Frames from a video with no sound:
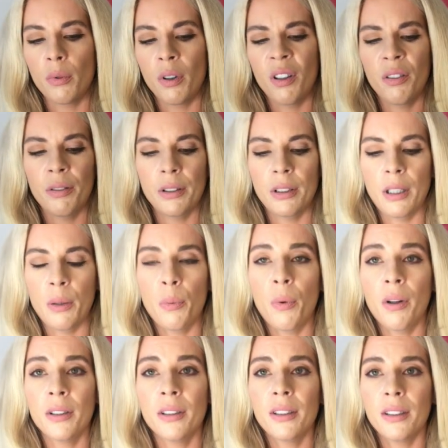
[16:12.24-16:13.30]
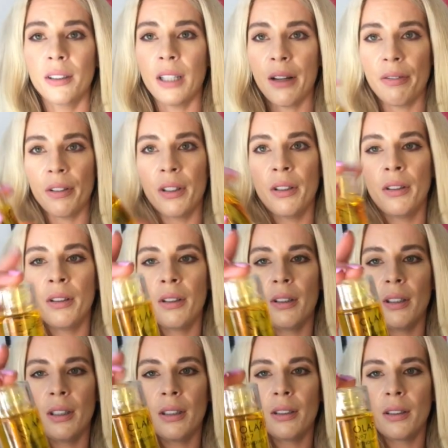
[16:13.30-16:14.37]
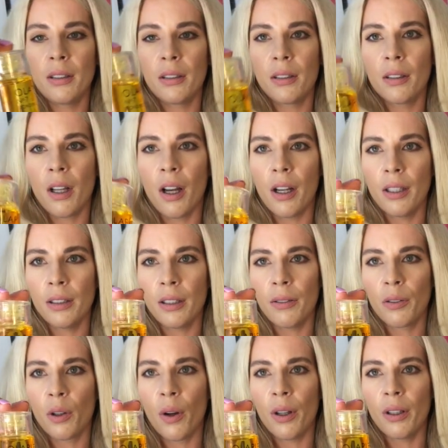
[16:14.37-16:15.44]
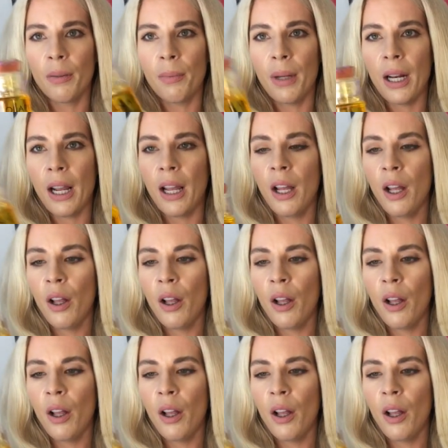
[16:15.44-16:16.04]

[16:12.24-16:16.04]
obviously 1 to 7. This is as high as they've got at the minute.